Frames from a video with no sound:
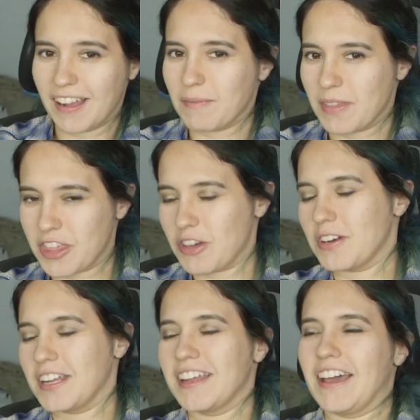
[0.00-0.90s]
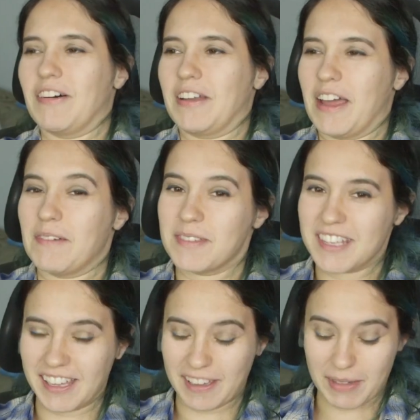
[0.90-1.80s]
I'm 30 now, and I'm
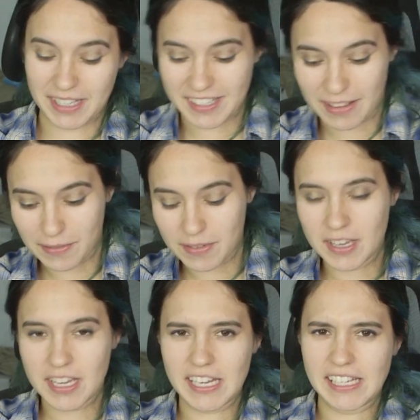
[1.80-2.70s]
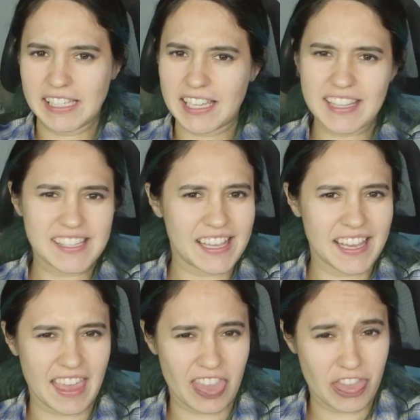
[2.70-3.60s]
selling myself. Let's
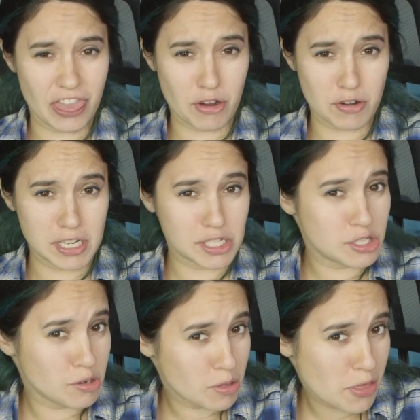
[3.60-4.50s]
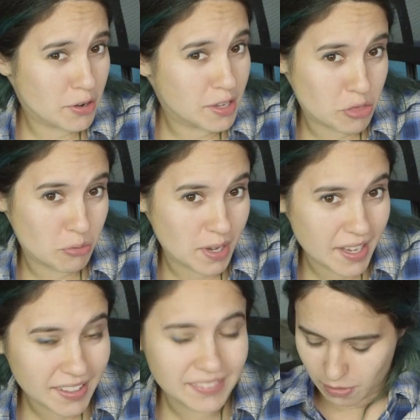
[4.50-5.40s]
say 32,
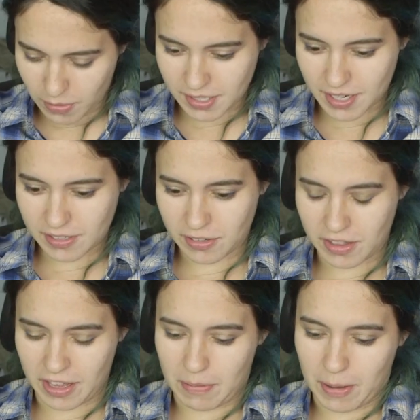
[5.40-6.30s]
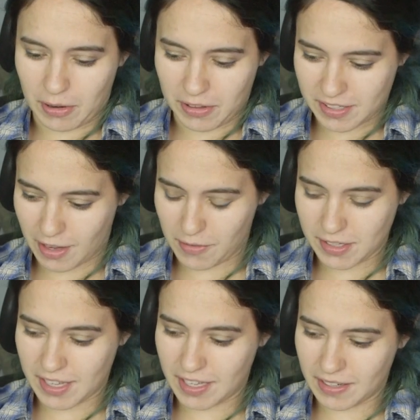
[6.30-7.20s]
33. The reason I start to think about all this stuff
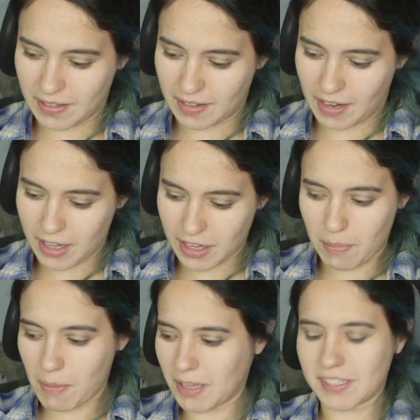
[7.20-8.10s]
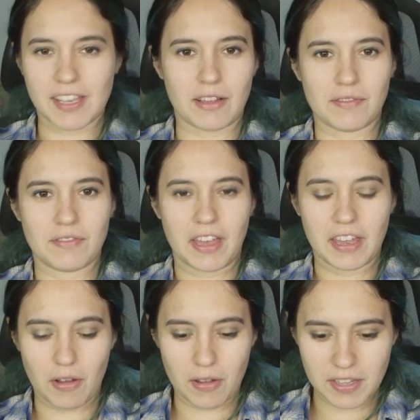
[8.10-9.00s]
is that I think about myself
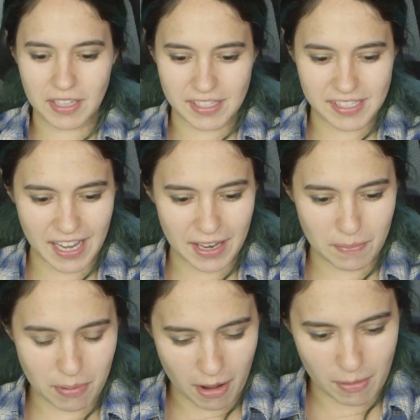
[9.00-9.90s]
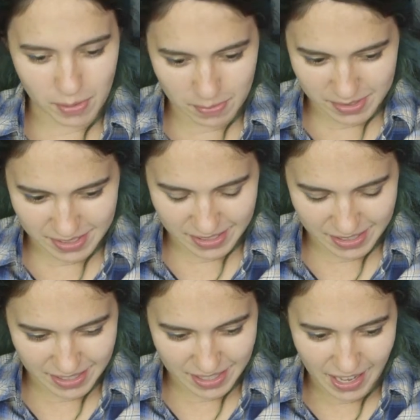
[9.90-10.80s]
and all the insane problems
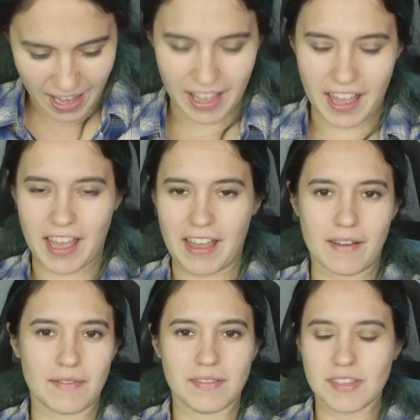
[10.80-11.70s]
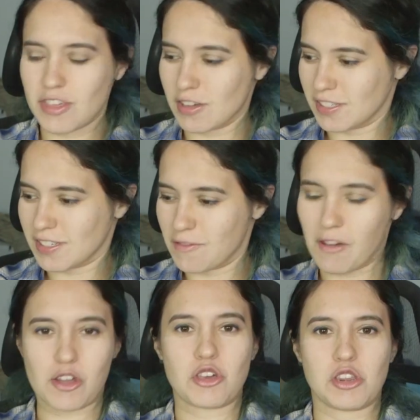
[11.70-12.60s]
I have just
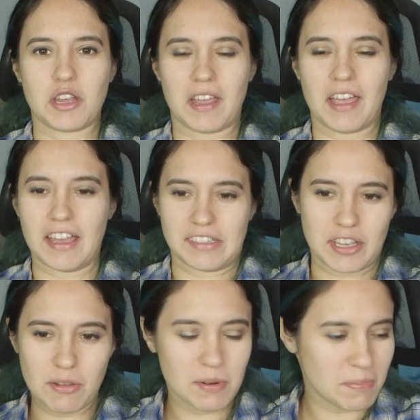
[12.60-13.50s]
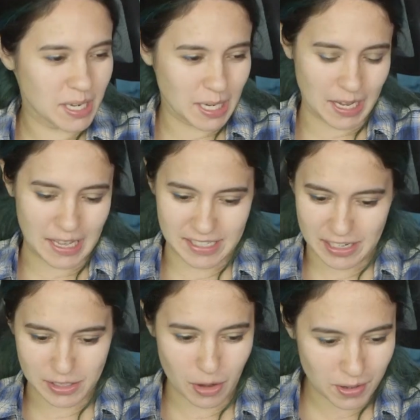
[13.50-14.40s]
functioning as a human being, as an
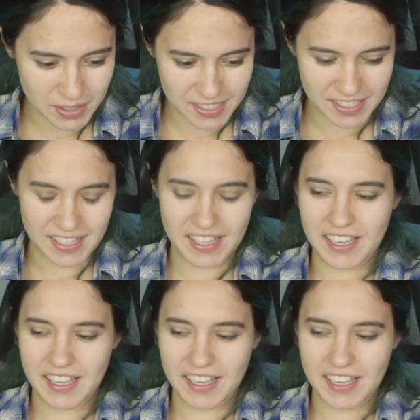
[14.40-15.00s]
adult.